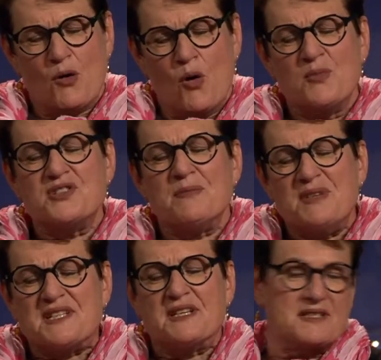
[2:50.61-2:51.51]
almost a
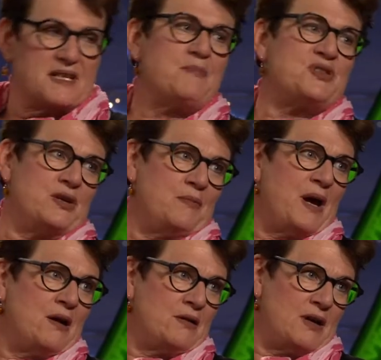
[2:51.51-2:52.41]
misconception
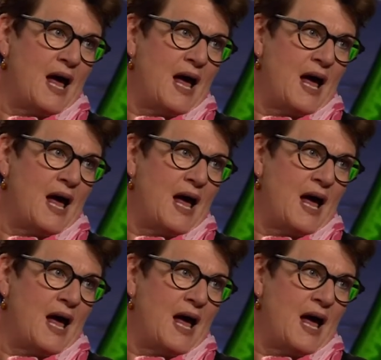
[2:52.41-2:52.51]
about